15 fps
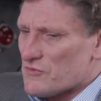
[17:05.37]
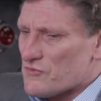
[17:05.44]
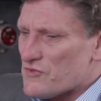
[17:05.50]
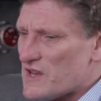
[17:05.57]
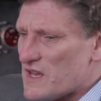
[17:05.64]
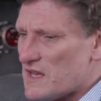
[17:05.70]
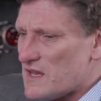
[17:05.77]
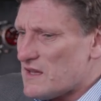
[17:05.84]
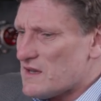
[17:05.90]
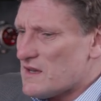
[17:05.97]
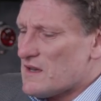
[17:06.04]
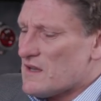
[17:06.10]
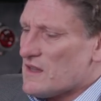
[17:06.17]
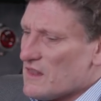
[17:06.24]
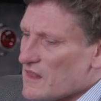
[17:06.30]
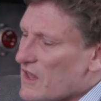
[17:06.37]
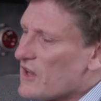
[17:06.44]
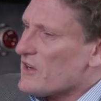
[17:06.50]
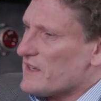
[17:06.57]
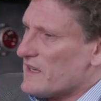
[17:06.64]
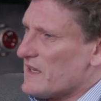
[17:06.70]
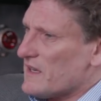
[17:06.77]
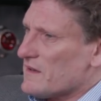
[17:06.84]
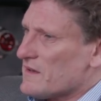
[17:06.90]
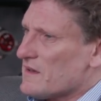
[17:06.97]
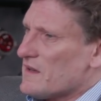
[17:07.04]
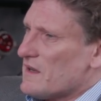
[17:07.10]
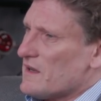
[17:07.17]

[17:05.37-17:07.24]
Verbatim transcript: relearning